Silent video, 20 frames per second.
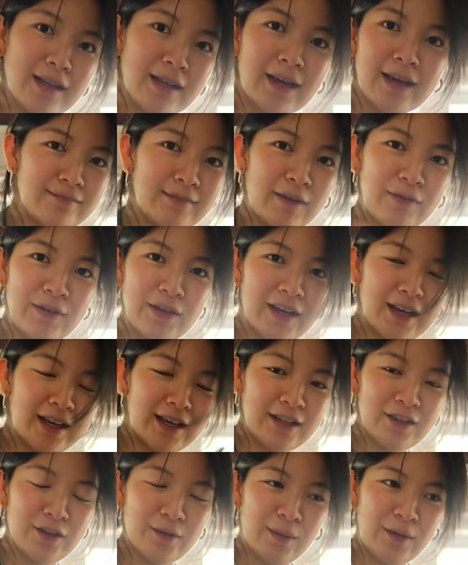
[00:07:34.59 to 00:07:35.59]
Like I feel like
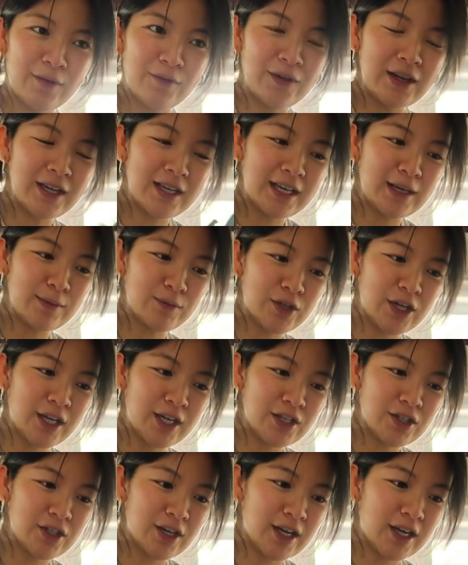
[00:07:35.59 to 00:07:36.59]
either my feet keep
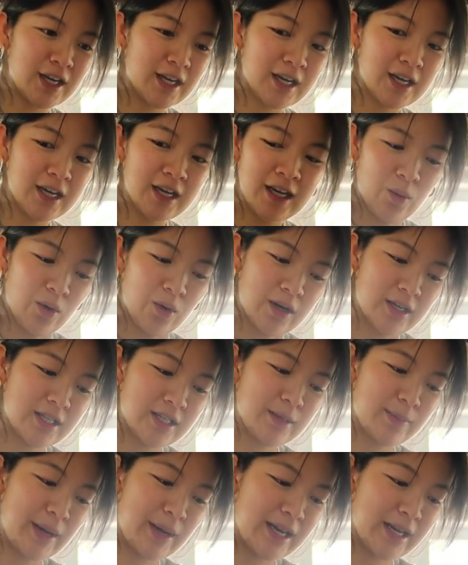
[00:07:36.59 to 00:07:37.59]
changing or just
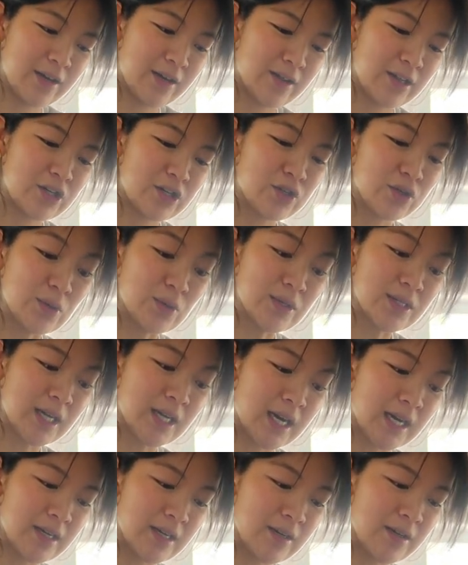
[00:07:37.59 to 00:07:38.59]
depending on the shoe
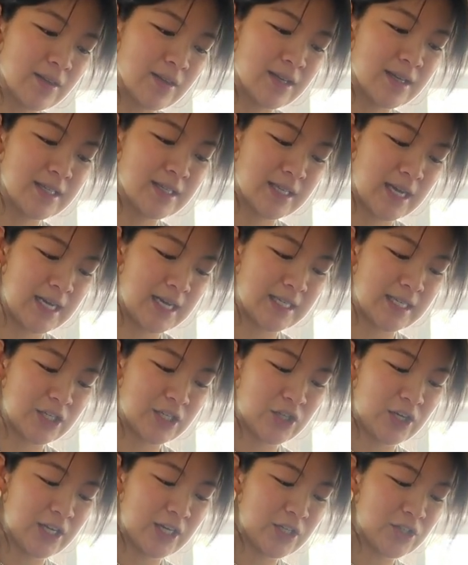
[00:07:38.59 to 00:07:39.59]
style, the sizing
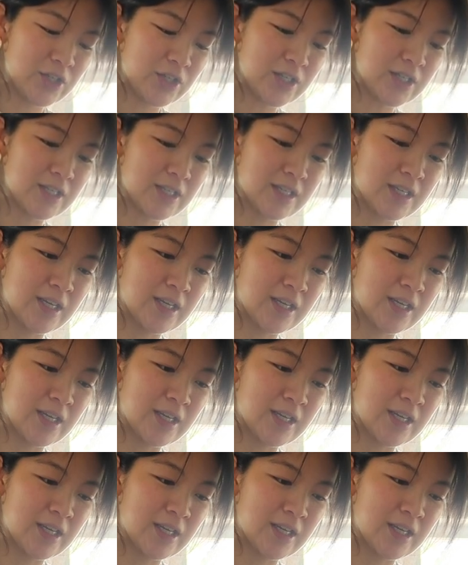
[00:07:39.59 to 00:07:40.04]
changes.